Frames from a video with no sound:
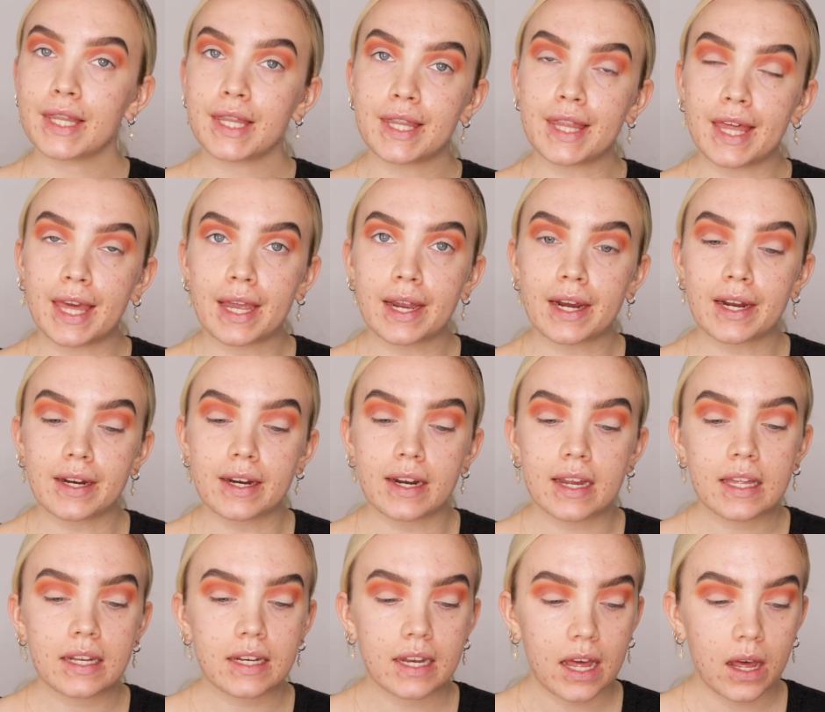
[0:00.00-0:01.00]
There,
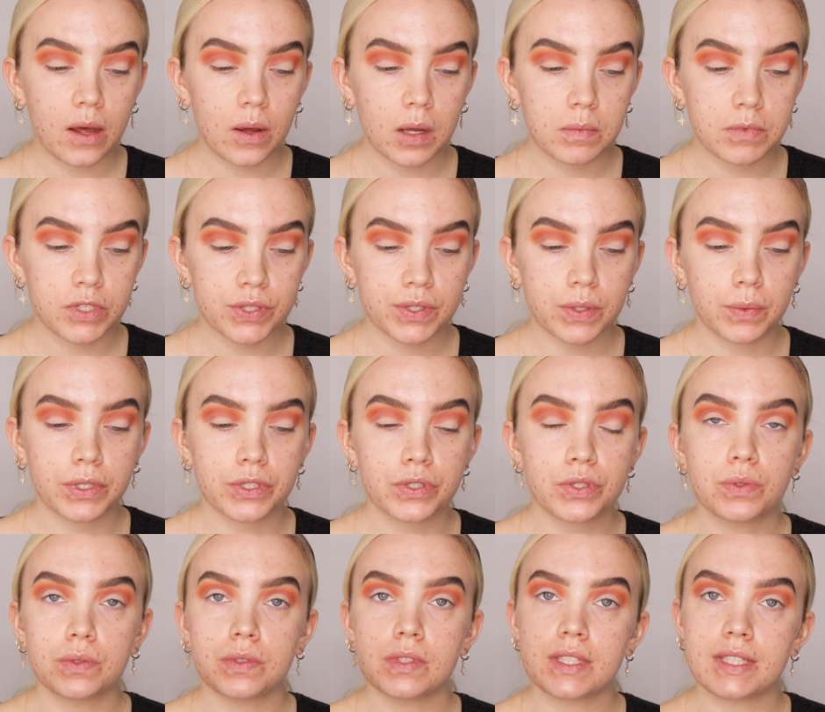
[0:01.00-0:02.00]
and now I'm just going
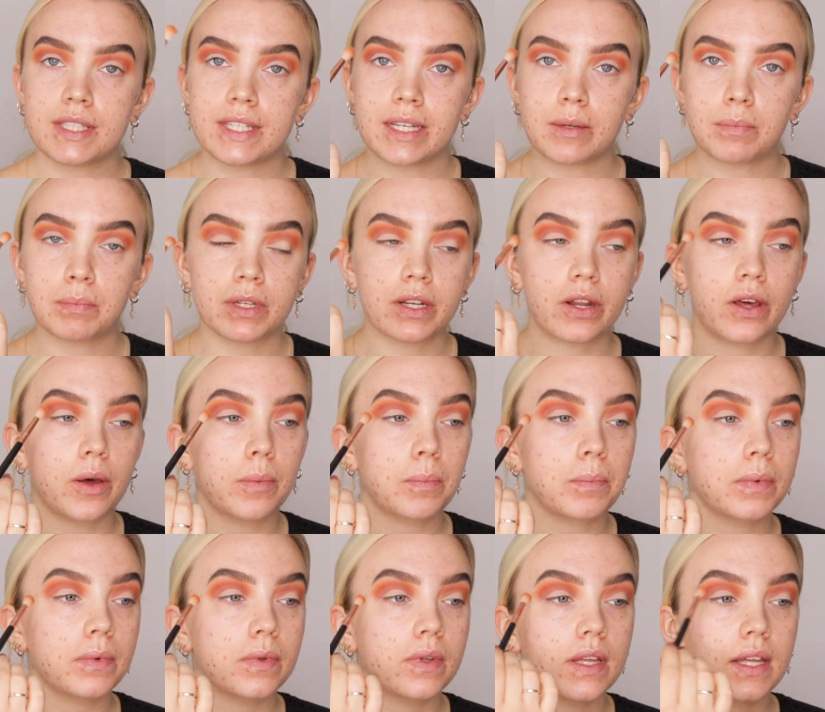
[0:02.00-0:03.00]
to deepen up
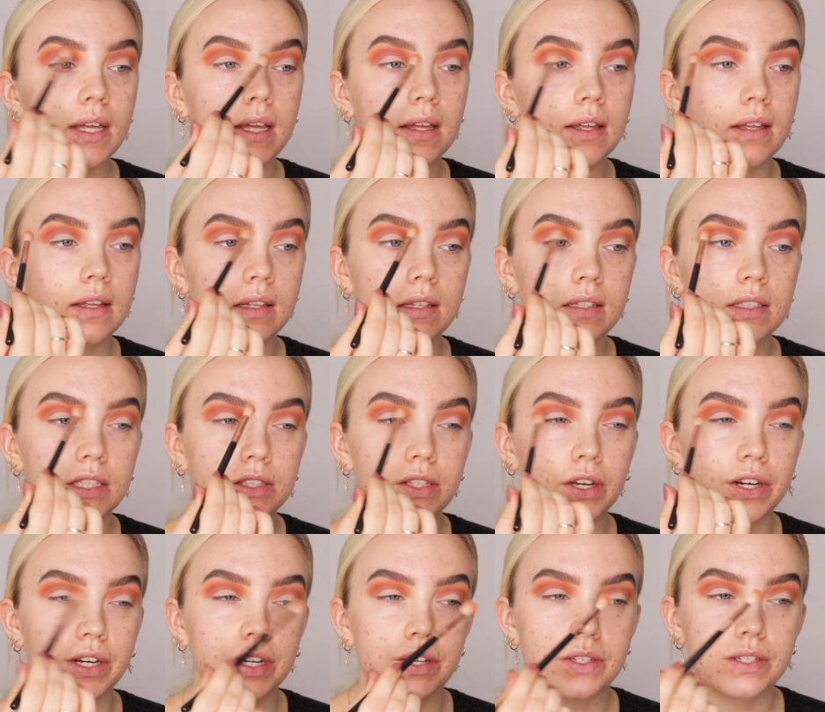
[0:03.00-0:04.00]
the
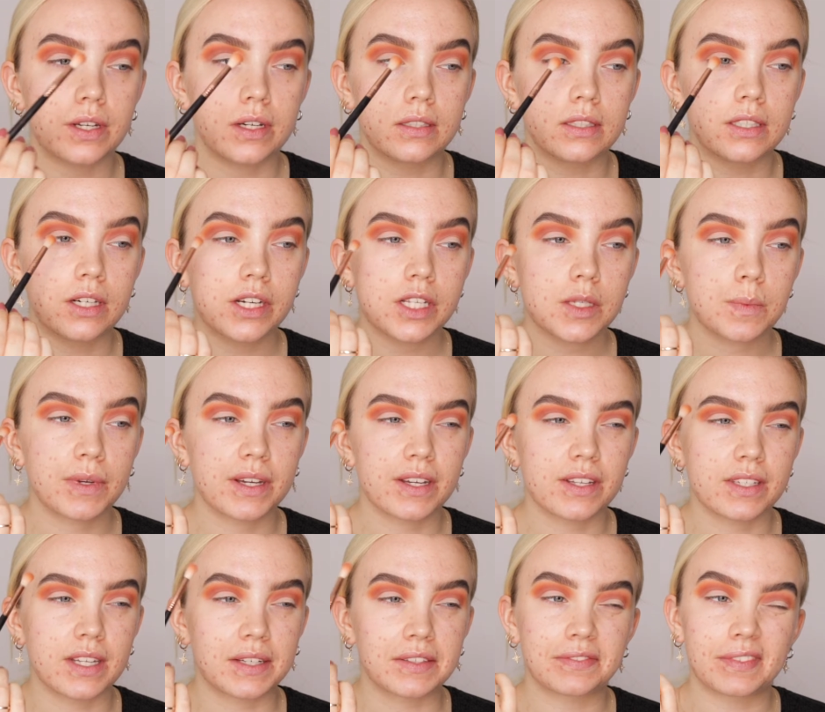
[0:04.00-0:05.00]
darkest colors,
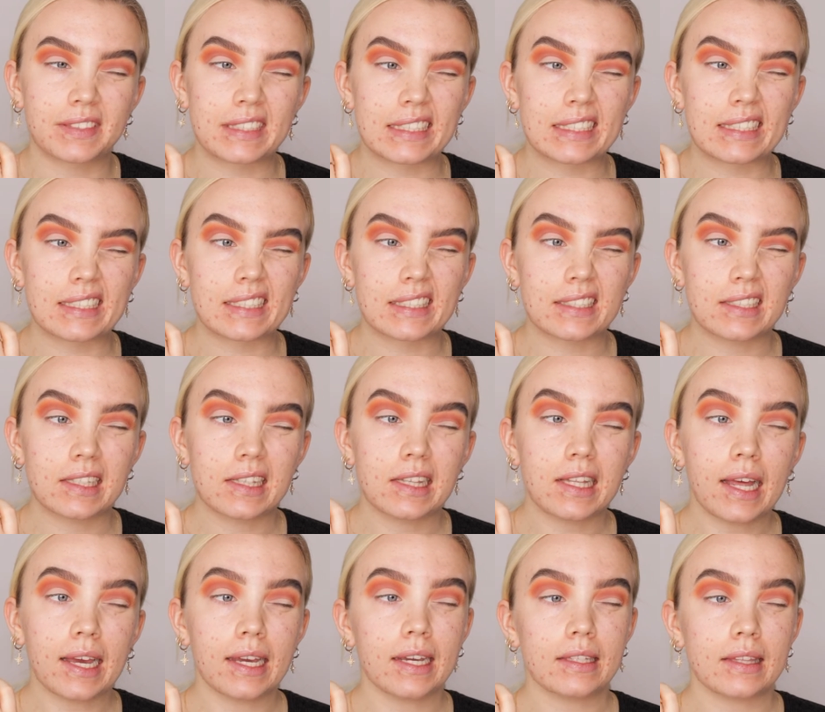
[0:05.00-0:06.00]
because I feel
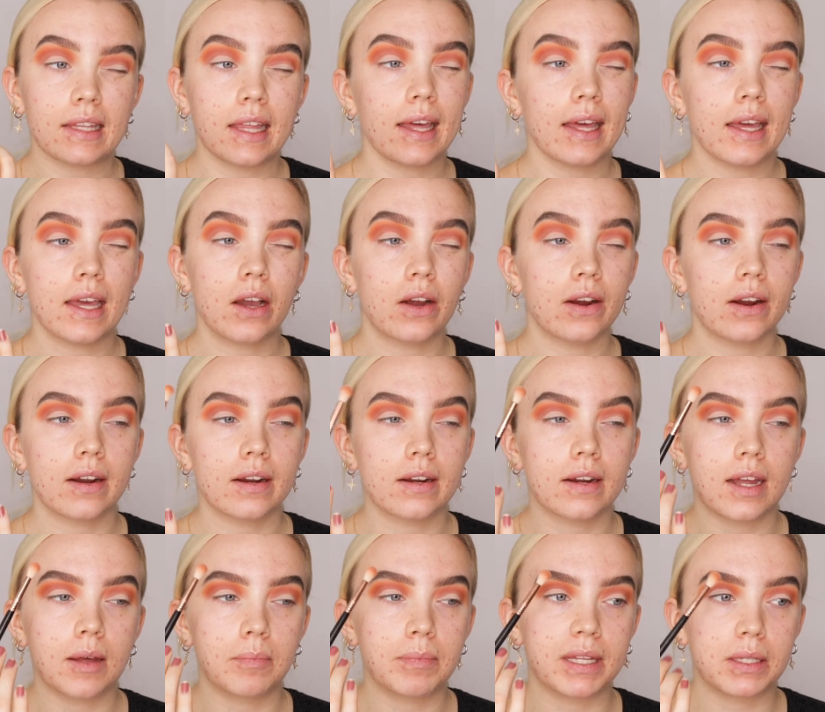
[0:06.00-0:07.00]
like they are
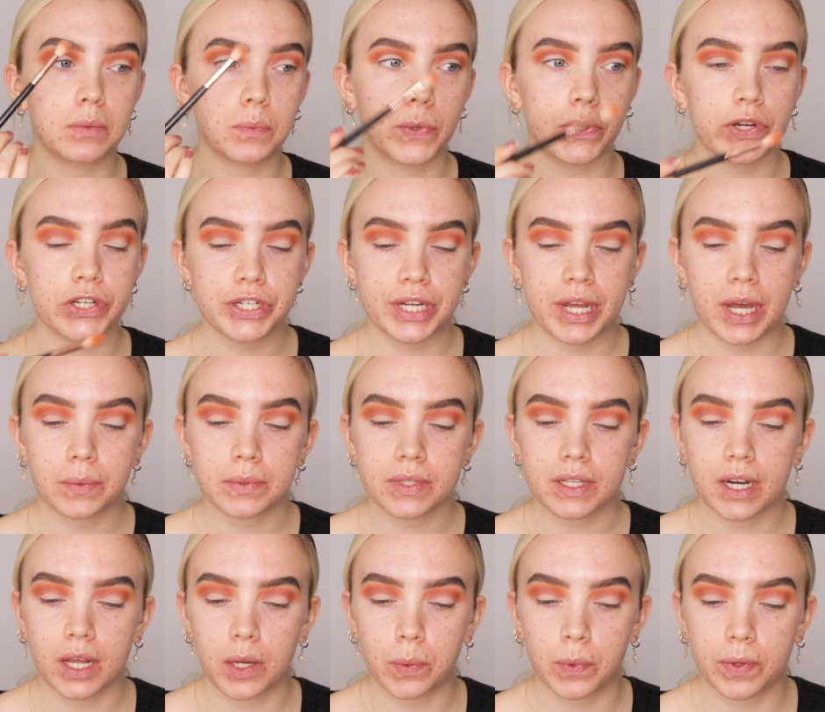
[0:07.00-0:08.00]
a bit washed out
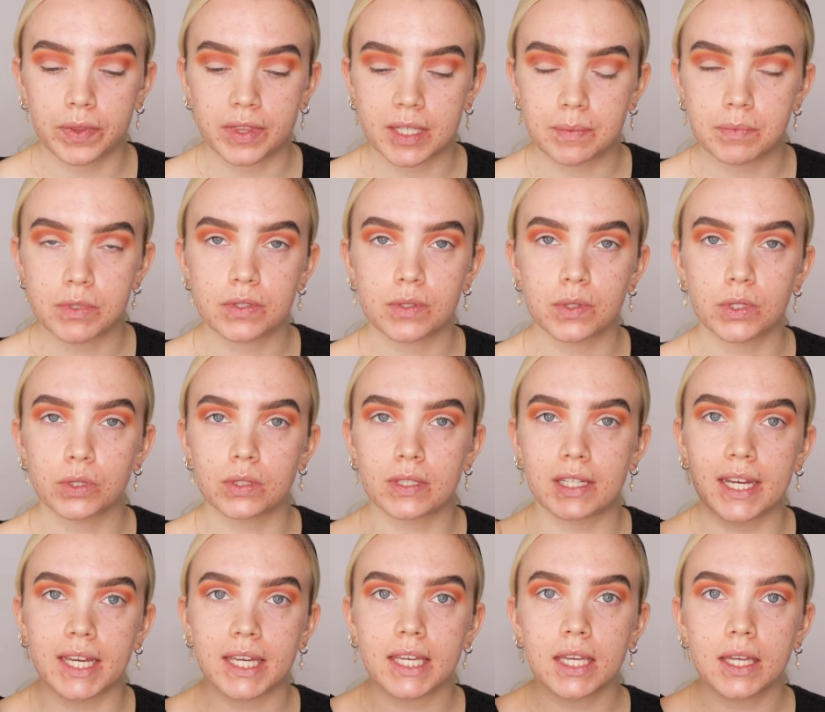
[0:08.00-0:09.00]
and I want them to
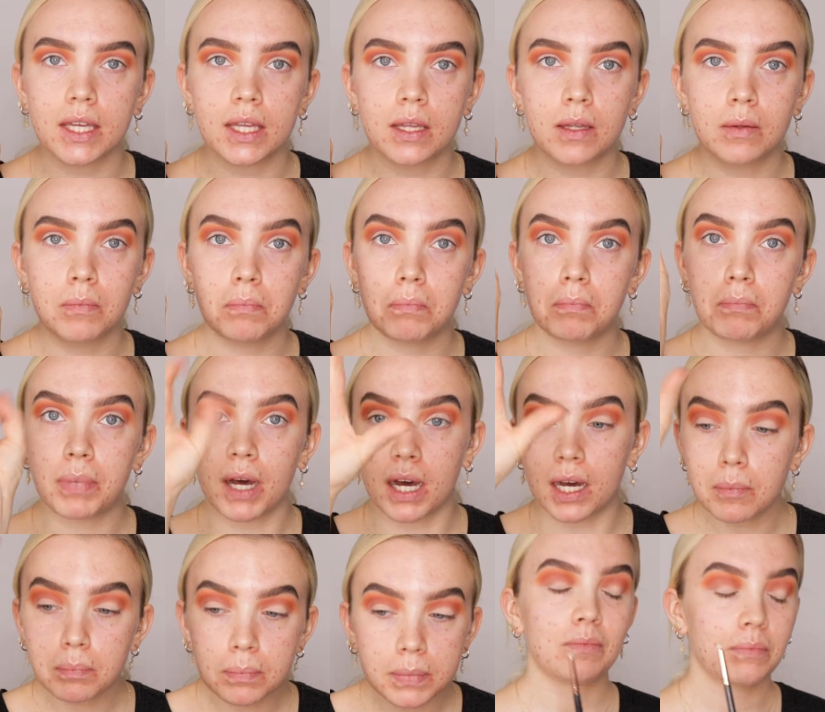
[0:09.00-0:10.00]
like
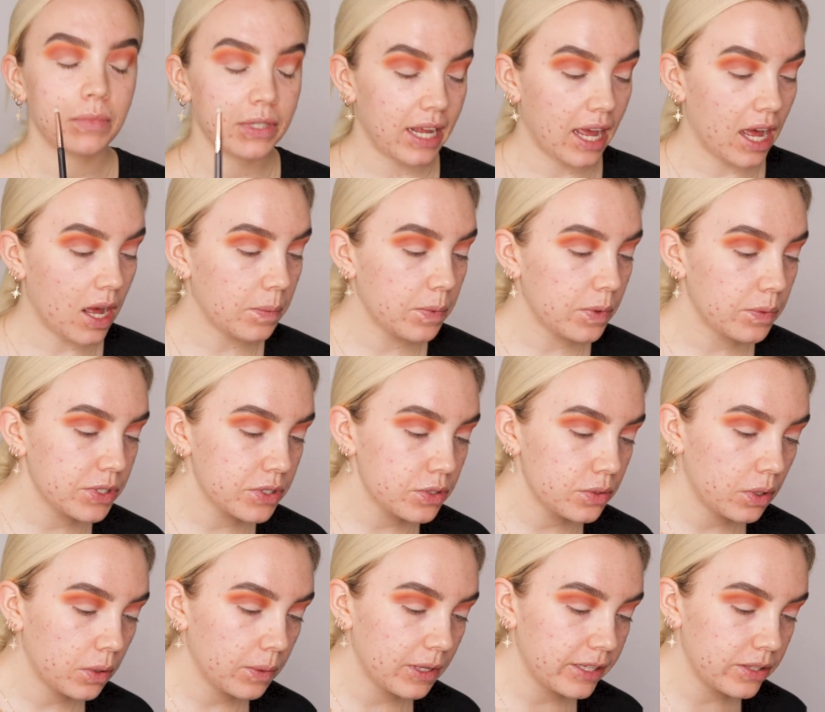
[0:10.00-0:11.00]
pop. But yeah, I'm going to
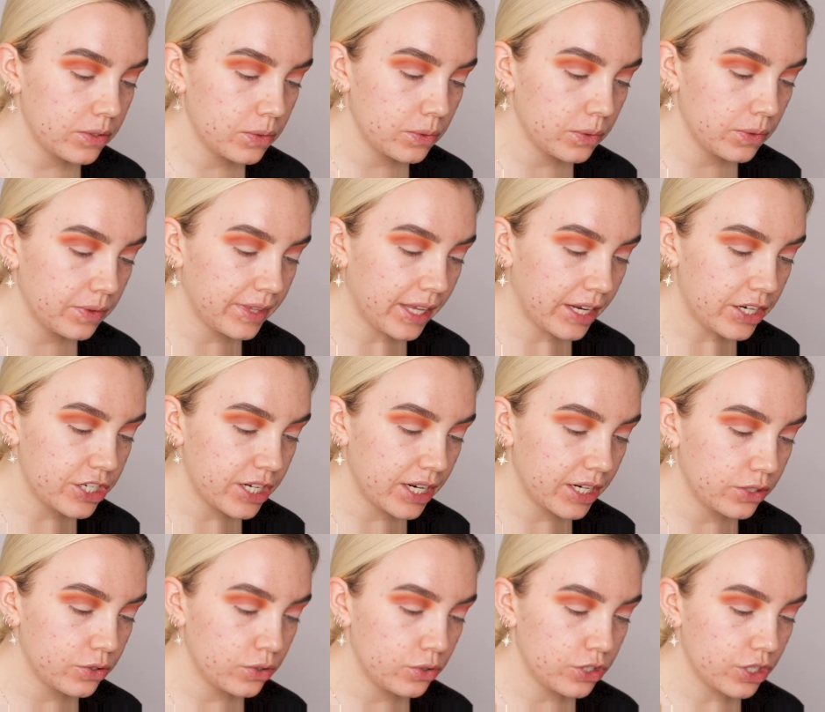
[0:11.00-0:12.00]
go into that
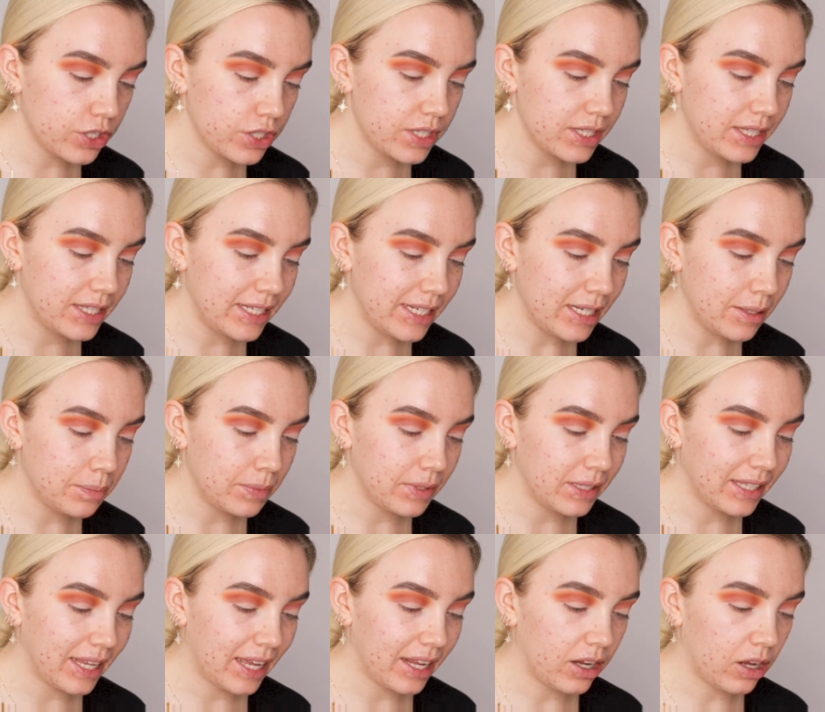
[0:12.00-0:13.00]
shade to just
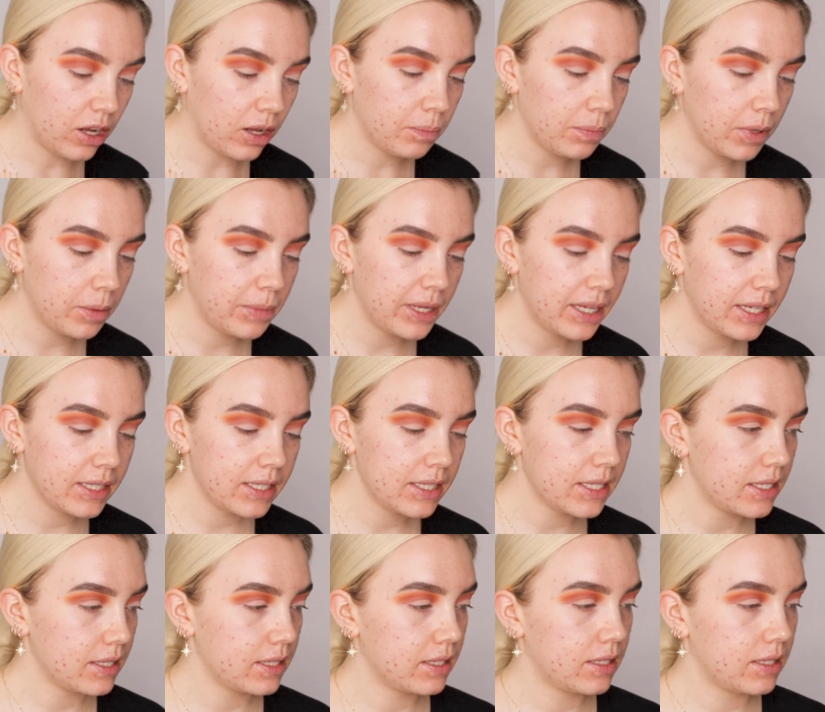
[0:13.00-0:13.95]
deepen that up a bit.